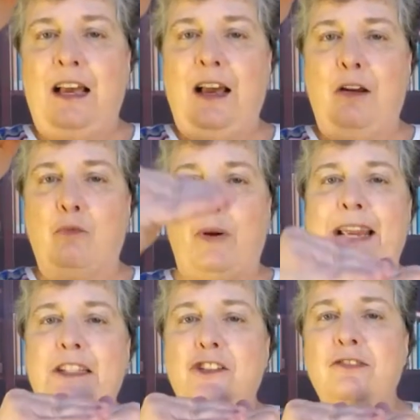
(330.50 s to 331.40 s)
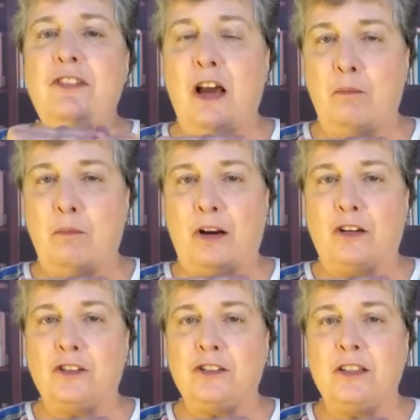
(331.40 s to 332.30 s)
range of
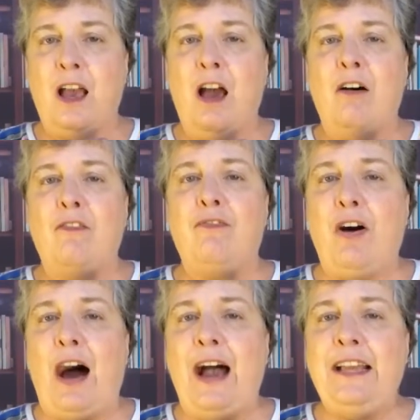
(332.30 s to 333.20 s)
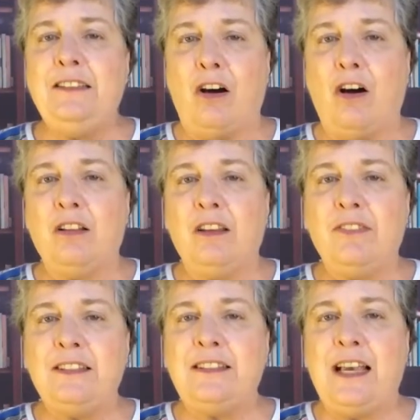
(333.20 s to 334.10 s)
numbers, find all of
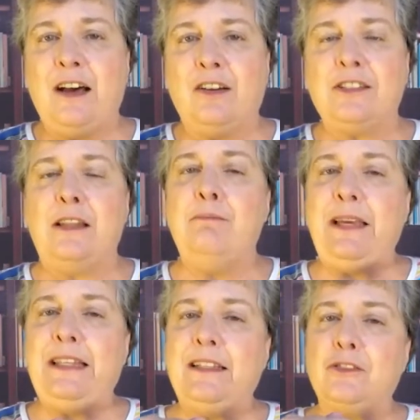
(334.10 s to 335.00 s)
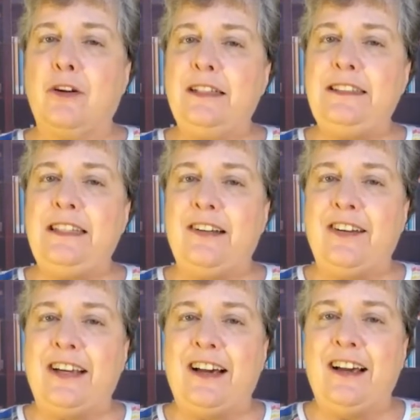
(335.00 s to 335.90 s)
the cells that meet this
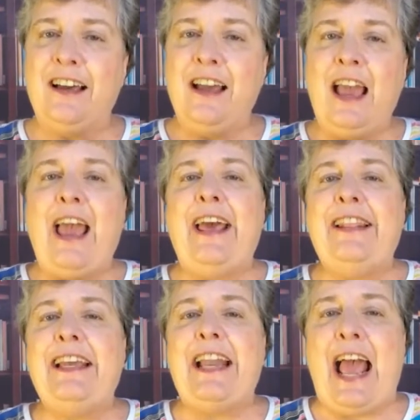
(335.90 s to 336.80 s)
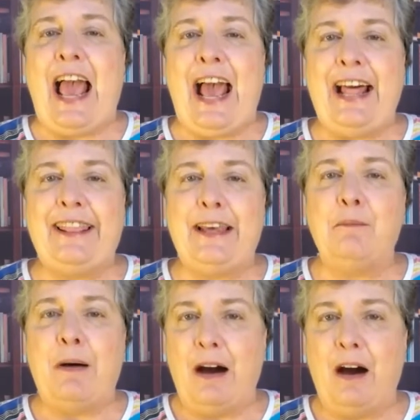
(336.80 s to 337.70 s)
criteria, and then add
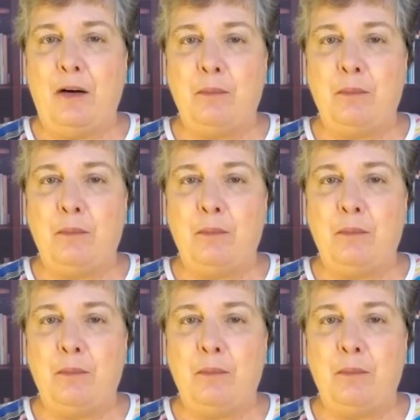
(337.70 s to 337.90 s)
them up.